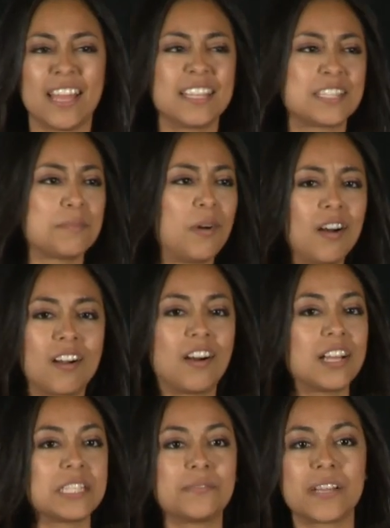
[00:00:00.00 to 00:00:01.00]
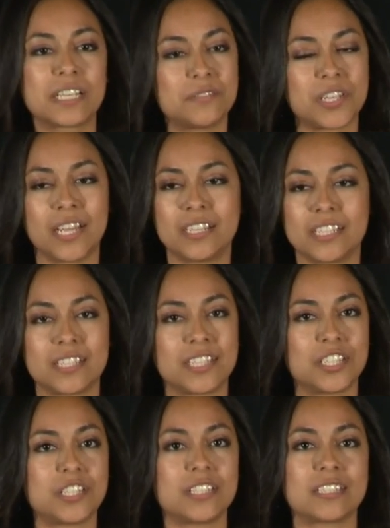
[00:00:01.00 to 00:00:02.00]
and small cost-effective changes
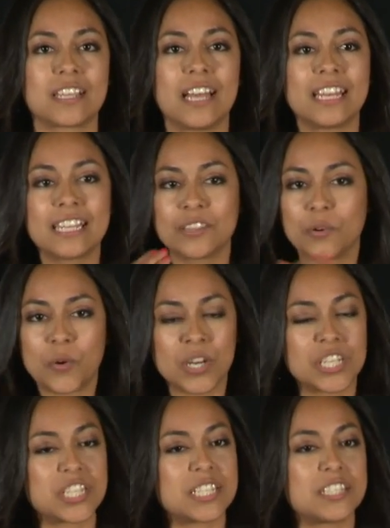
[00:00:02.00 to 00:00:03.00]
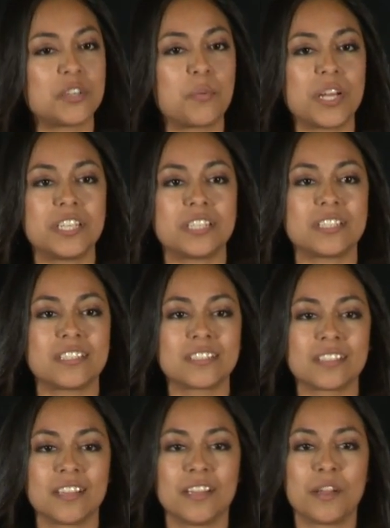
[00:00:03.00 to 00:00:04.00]
such as cutting the oranges into
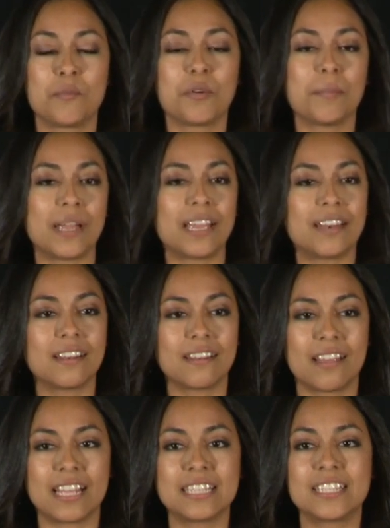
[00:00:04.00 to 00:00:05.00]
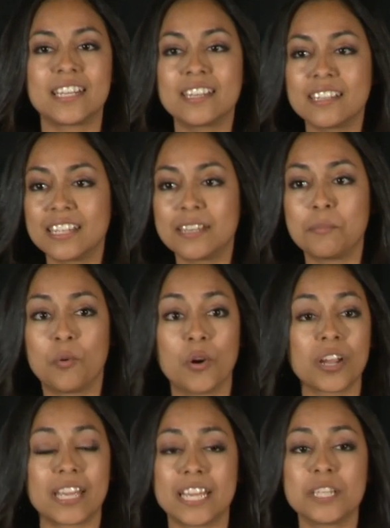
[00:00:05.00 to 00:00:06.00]
wedges were made. And suddenly
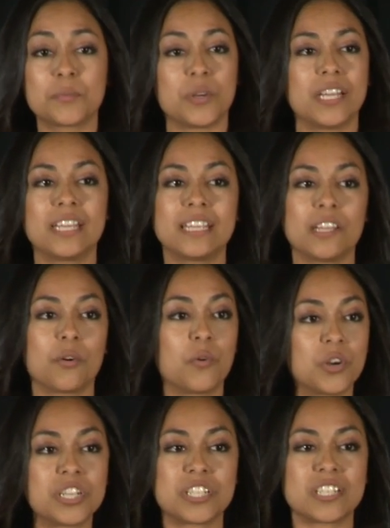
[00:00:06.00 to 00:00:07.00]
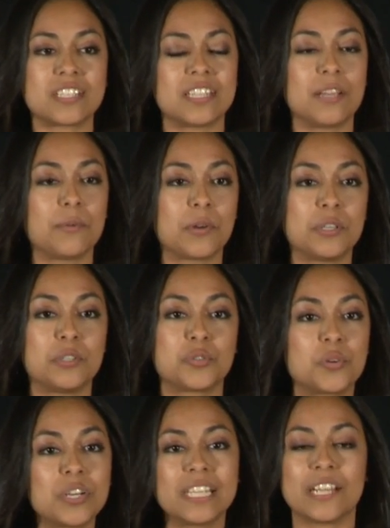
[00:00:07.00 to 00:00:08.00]
more kids were eating their oranges and they were
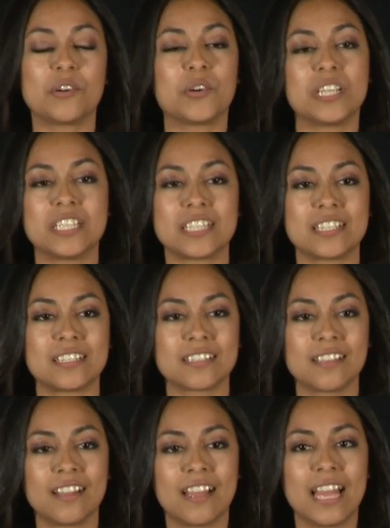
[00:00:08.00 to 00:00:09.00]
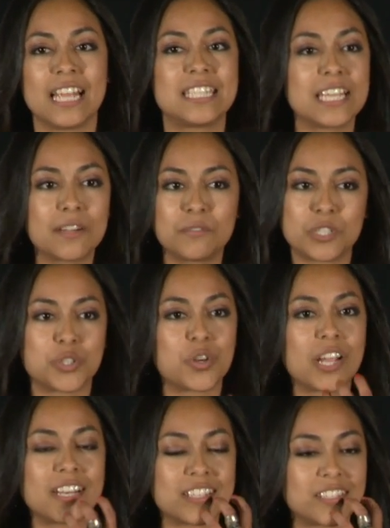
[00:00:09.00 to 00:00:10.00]
enjoying their oranges instead of just
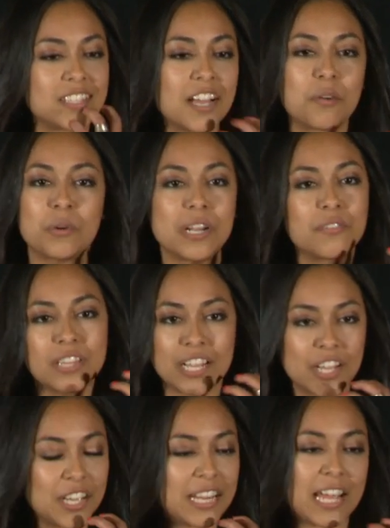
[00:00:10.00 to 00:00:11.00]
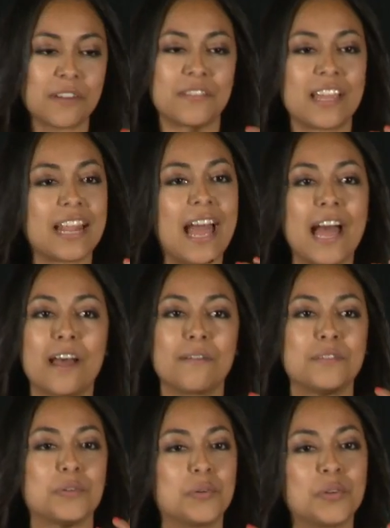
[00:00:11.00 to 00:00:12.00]
trying to suck whatever they could out of that
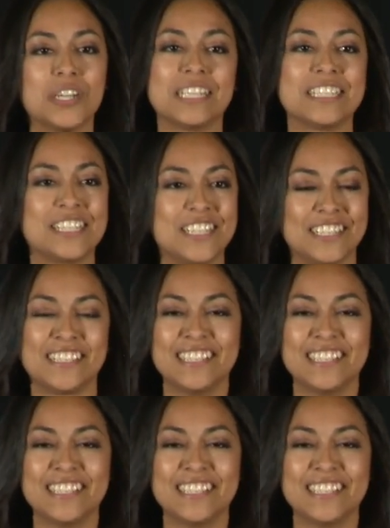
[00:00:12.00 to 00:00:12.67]
halved orange.